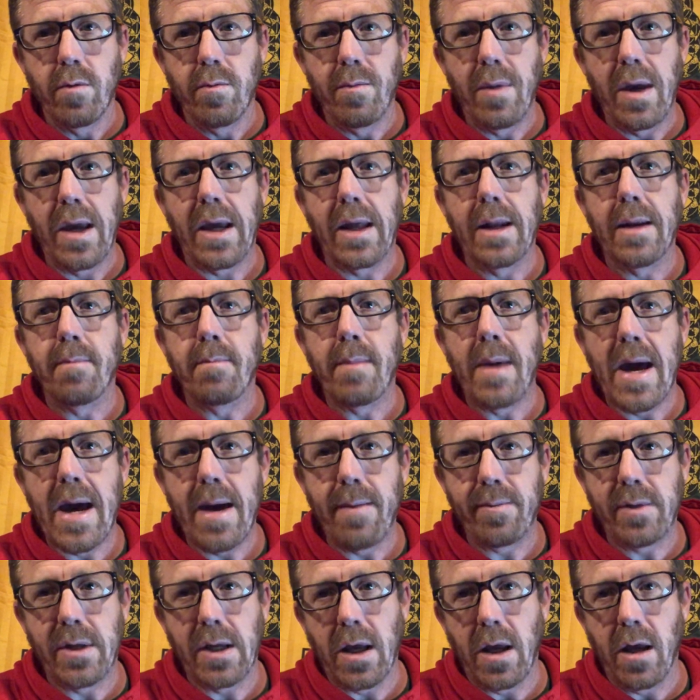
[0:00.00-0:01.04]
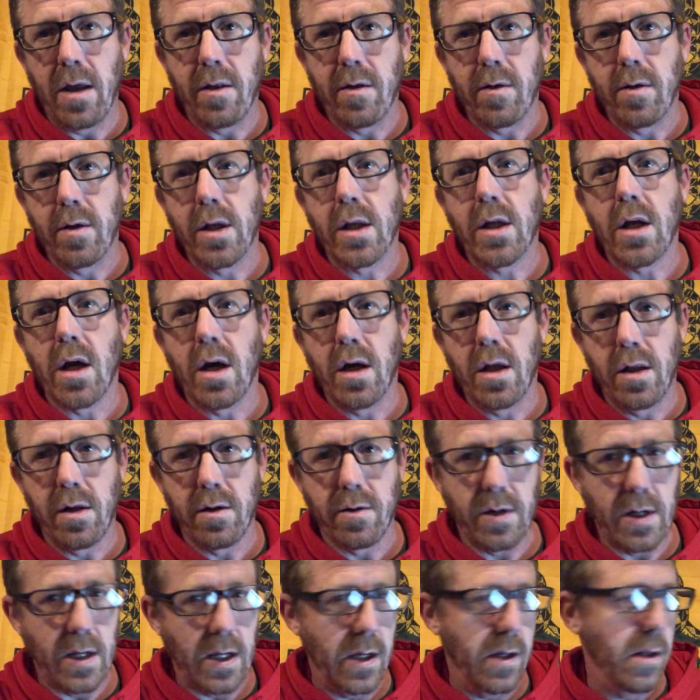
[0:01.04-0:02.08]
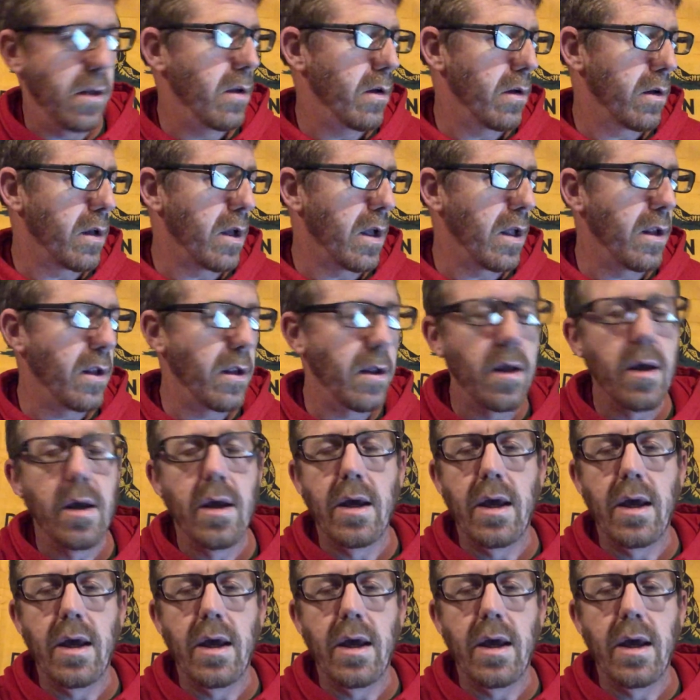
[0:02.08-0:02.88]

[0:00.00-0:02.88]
making a map together and coloring it, okay?